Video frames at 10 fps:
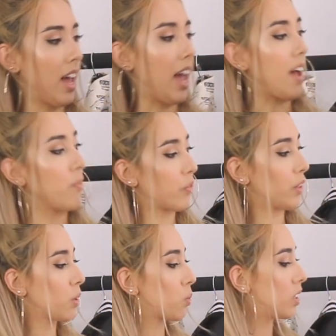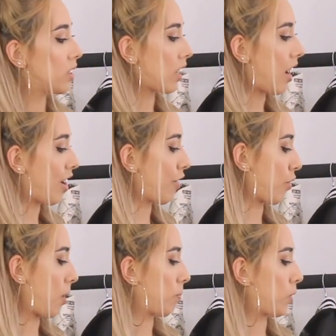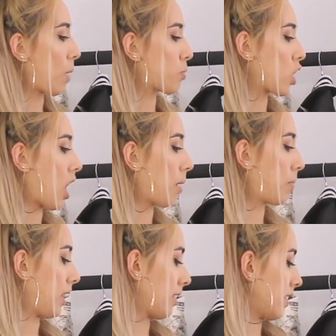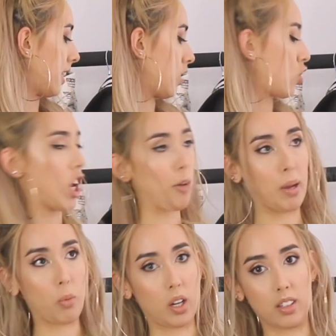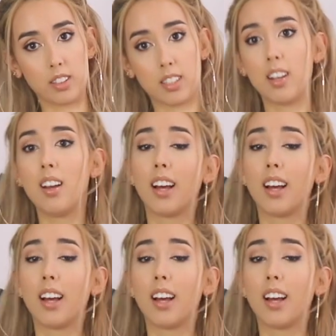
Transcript: And these ones are from Topshop, is the Jamie ones.